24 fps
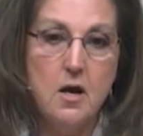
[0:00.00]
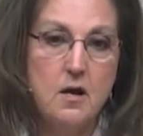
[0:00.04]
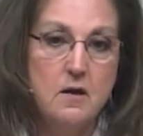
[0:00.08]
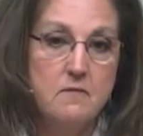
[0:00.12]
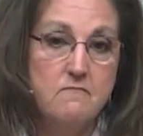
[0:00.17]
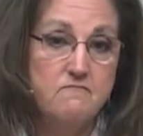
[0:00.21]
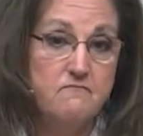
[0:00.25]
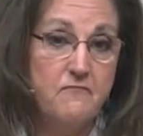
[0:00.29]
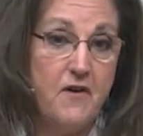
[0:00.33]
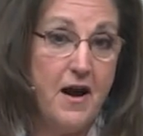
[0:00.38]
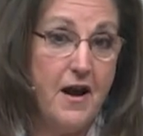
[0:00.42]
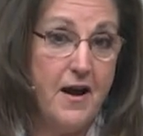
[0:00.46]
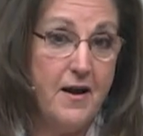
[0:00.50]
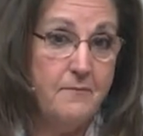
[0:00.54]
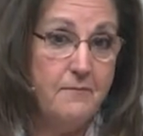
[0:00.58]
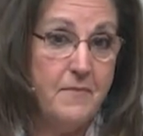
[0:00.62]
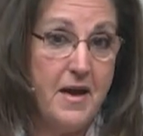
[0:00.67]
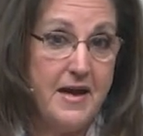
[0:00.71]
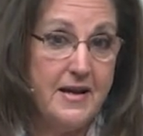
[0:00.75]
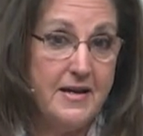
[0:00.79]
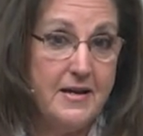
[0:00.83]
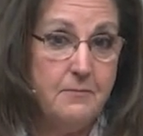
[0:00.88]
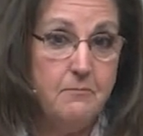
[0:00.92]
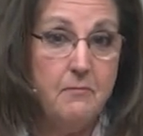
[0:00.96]
If I'm
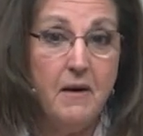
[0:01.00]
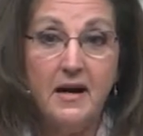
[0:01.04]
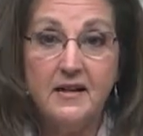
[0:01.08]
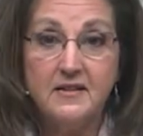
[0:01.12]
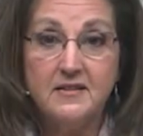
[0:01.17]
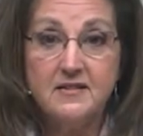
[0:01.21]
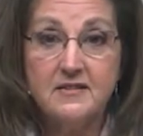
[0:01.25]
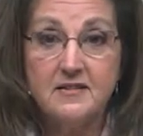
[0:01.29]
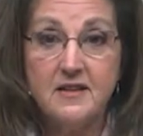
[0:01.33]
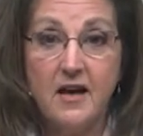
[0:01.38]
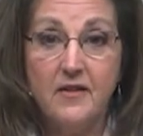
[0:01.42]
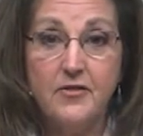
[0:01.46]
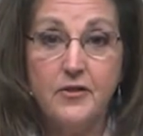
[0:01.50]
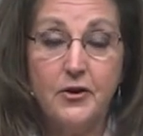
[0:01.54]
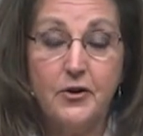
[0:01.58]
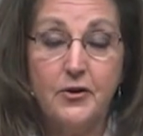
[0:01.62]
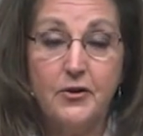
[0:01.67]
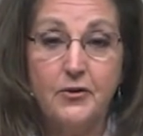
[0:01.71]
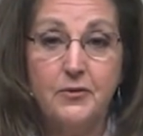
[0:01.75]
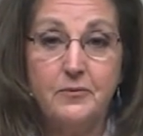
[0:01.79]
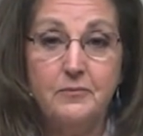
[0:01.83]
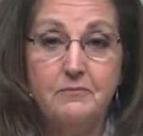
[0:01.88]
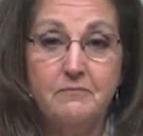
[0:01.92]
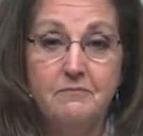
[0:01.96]
making my
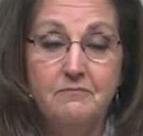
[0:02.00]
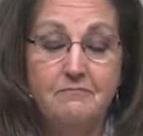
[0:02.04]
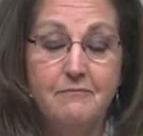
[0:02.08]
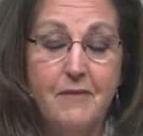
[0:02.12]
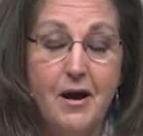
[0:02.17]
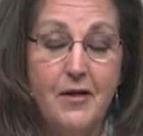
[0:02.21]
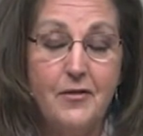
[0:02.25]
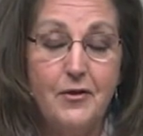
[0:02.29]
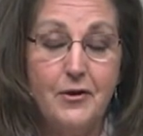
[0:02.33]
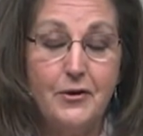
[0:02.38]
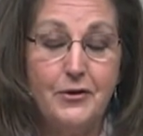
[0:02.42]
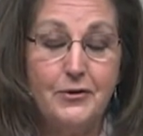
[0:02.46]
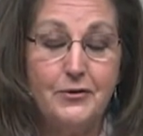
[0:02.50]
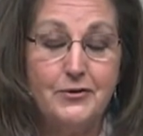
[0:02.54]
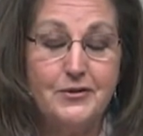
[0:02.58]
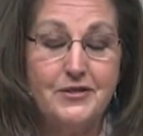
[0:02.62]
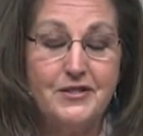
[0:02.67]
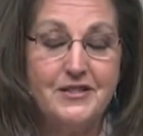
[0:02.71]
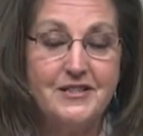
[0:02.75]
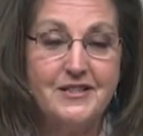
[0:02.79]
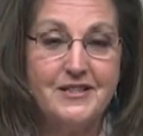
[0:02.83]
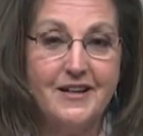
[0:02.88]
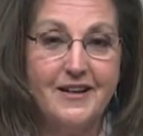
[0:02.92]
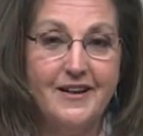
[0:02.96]
Southern
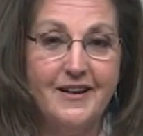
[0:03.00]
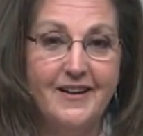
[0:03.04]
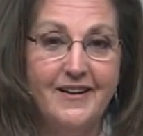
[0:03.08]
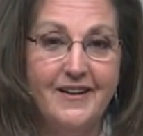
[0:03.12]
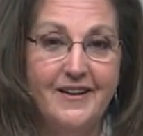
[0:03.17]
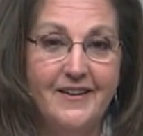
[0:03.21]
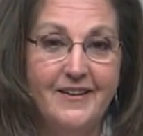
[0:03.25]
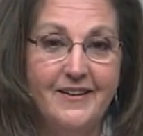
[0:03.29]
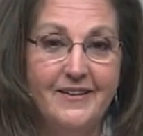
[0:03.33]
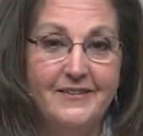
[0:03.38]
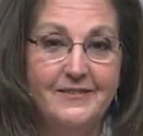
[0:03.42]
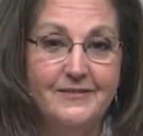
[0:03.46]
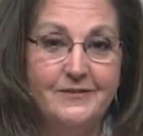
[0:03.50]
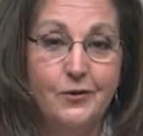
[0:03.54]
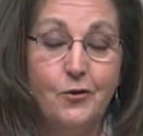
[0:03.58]
mother's uh,